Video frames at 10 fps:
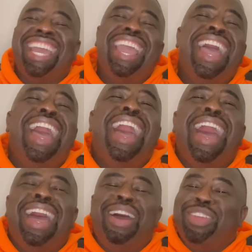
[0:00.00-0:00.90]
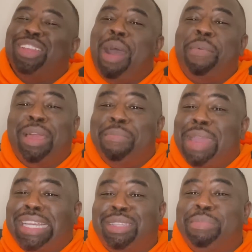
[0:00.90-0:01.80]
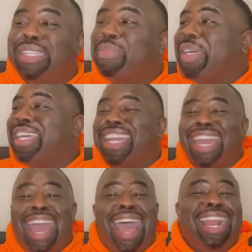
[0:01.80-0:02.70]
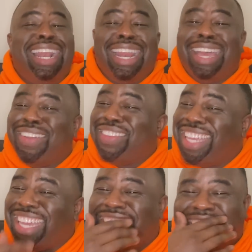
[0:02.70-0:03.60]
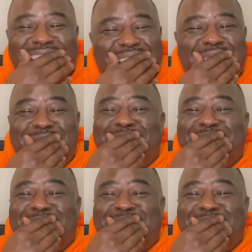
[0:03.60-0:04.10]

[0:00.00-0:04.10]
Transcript: I'm a little messy, bitch, but girl, I loved it, girl. I